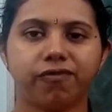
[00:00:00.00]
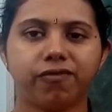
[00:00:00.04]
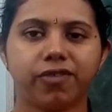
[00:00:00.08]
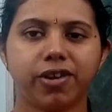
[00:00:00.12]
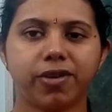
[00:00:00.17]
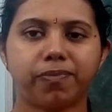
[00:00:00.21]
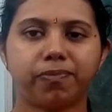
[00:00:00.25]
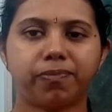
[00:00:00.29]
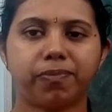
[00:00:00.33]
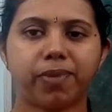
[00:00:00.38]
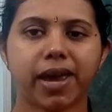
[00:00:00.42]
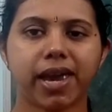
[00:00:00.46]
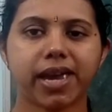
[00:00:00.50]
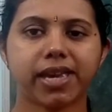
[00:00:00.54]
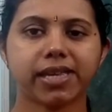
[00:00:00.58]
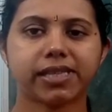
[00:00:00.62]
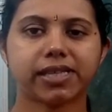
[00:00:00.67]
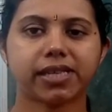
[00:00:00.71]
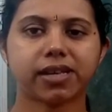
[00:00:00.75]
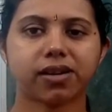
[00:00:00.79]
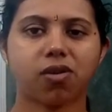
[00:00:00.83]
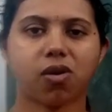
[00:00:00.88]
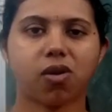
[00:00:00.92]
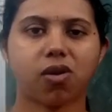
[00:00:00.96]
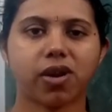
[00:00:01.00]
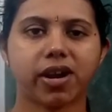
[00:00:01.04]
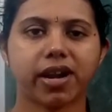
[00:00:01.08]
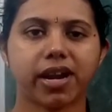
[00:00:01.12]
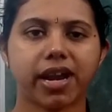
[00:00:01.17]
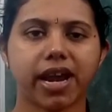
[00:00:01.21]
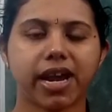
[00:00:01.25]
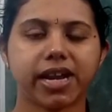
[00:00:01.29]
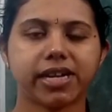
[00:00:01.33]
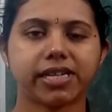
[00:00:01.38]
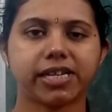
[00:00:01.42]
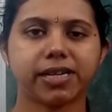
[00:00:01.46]
We place the
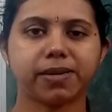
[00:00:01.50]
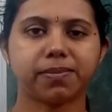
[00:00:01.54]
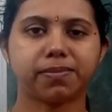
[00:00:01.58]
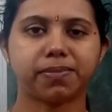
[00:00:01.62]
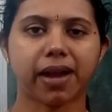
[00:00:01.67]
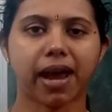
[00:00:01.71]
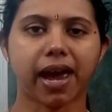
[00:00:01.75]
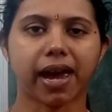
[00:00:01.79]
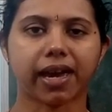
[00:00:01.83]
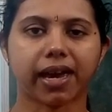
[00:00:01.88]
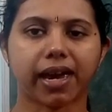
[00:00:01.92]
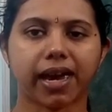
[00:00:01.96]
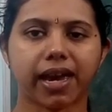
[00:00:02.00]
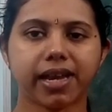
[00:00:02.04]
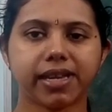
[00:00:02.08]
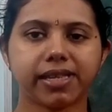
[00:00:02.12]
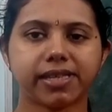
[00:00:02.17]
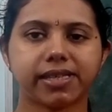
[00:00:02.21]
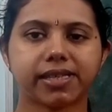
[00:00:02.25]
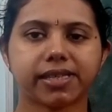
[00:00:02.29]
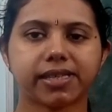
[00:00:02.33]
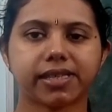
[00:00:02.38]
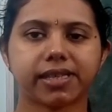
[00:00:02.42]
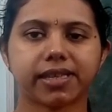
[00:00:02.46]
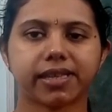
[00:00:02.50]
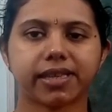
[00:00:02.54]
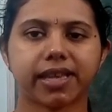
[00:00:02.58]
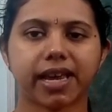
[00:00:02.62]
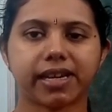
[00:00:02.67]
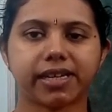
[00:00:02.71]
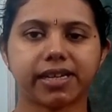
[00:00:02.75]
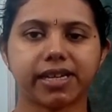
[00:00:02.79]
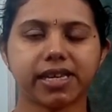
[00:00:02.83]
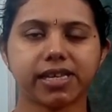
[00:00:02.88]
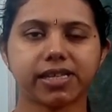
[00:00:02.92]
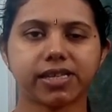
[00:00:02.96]
coordinate in brackets,
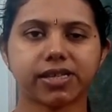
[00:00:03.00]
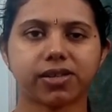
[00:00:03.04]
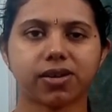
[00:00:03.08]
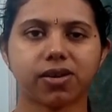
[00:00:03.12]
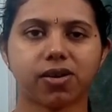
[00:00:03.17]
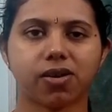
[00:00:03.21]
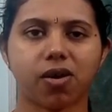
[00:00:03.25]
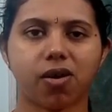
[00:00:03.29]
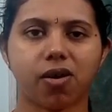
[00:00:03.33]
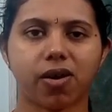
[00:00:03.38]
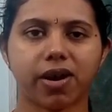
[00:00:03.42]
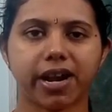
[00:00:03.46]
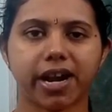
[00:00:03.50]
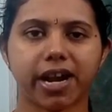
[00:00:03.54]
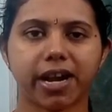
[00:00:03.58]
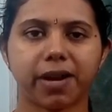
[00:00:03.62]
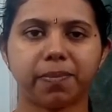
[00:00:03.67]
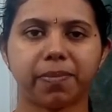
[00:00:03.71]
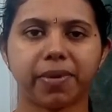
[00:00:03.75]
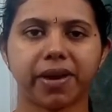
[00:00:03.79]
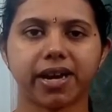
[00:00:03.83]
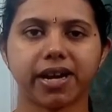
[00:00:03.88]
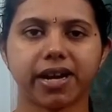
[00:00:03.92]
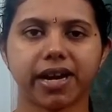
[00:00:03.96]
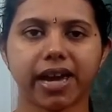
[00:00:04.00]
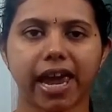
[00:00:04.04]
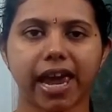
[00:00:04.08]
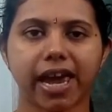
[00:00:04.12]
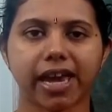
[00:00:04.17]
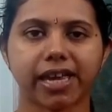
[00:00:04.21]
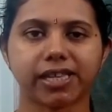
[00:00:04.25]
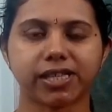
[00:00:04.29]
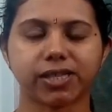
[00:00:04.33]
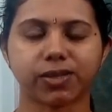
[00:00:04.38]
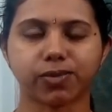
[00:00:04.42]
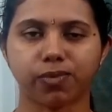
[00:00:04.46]
that is ordered pair
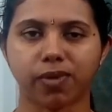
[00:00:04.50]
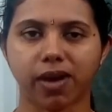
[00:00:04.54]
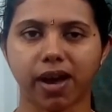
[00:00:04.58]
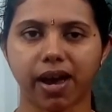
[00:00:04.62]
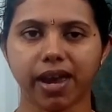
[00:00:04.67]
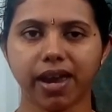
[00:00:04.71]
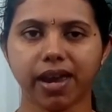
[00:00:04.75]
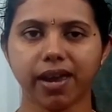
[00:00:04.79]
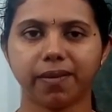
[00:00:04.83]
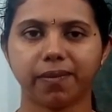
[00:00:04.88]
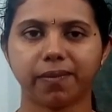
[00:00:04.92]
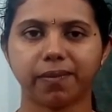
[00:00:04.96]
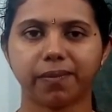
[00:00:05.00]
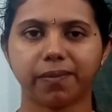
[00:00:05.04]
xy.